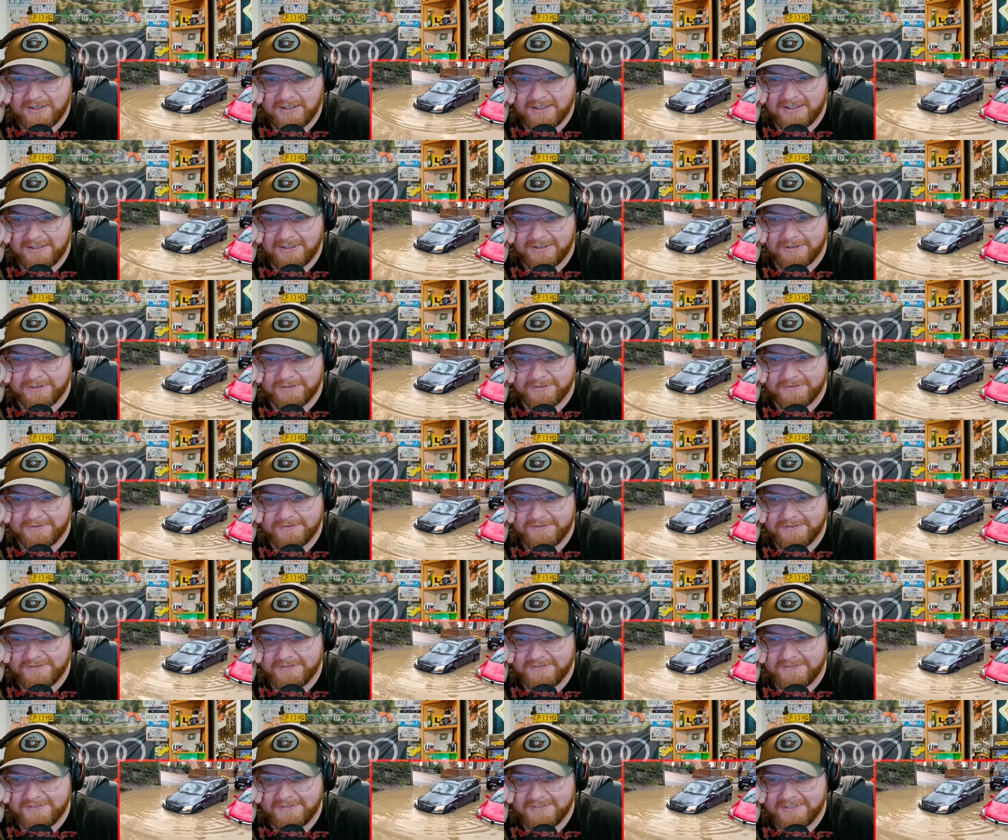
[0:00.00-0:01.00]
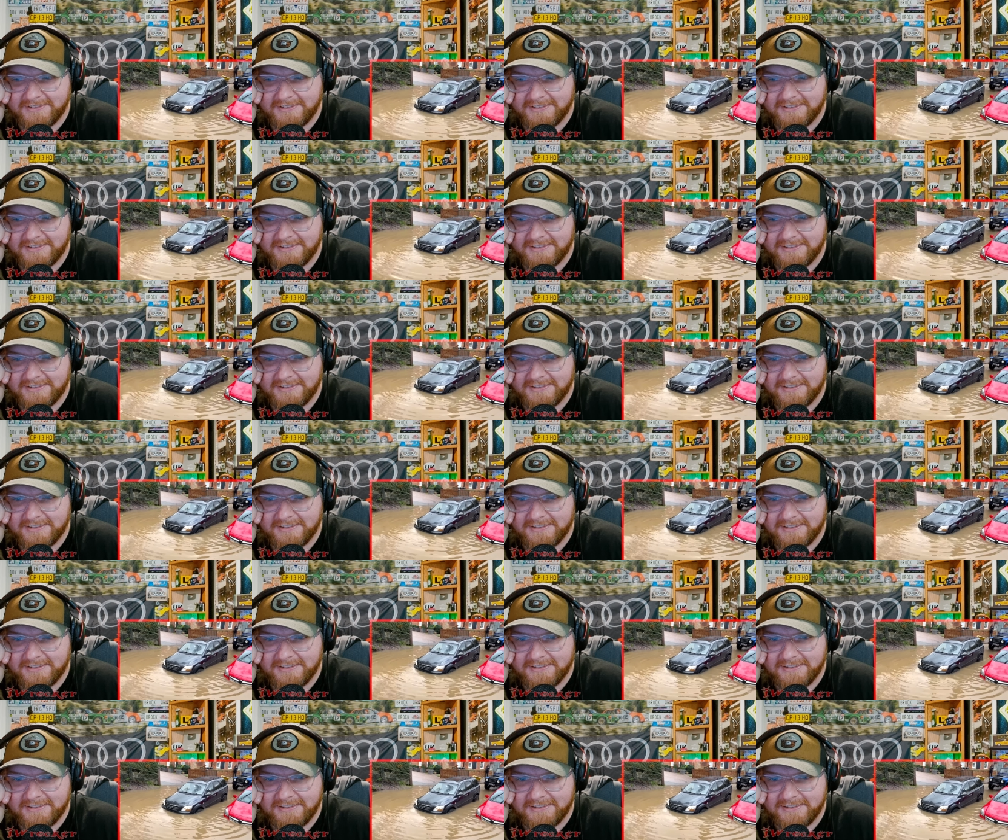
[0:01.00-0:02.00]
Uh-oh. Keep going. Don't
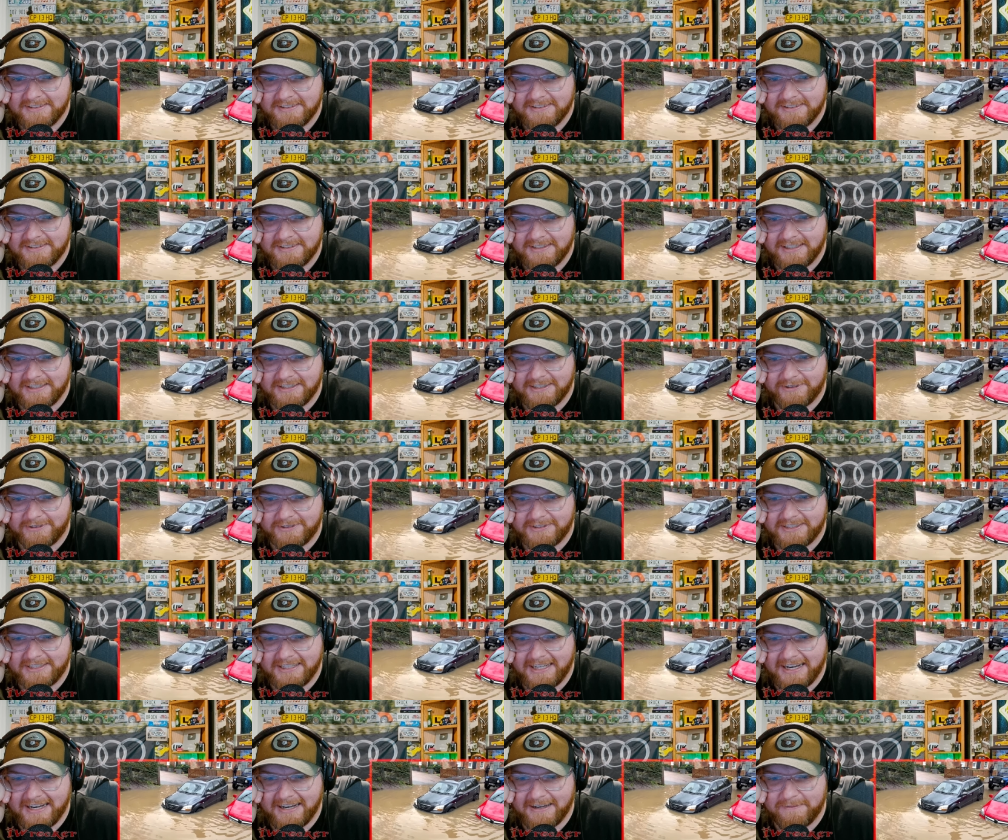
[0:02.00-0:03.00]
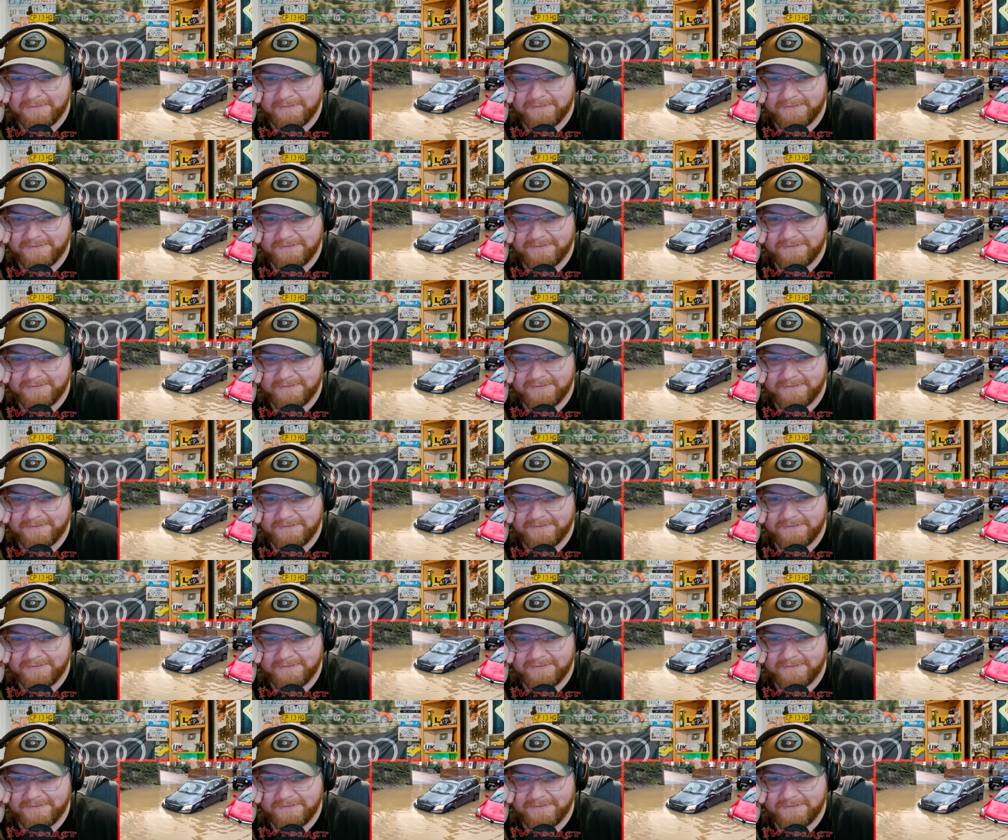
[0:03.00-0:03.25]
stop. Yeah, don't stop.